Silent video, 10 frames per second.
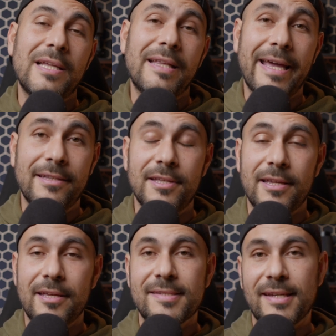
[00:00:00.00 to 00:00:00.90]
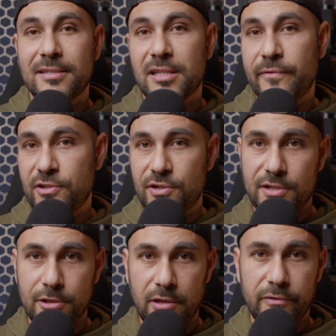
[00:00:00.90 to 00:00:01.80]
while editing inside the DaVinci
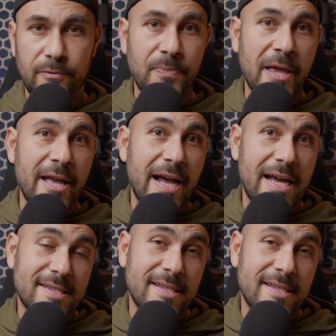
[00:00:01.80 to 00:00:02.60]
Resolve. I